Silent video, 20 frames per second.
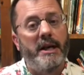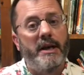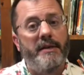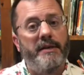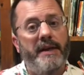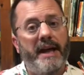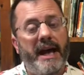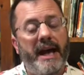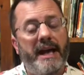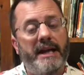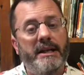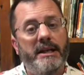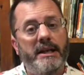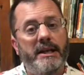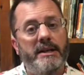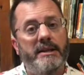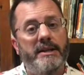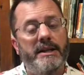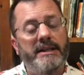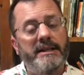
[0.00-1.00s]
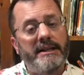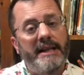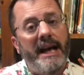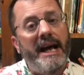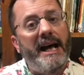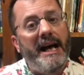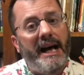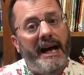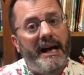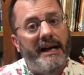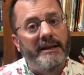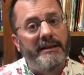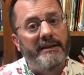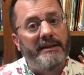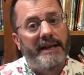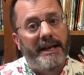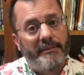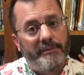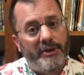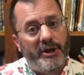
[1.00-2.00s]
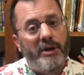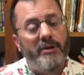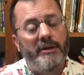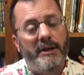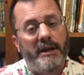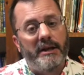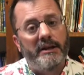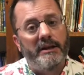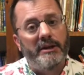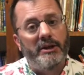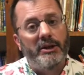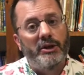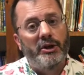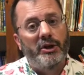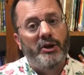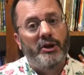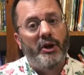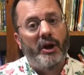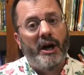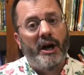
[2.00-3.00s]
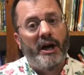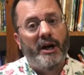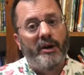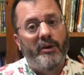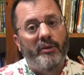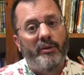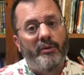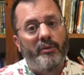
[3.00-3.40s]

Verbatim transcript: that this guy named Jonah uh,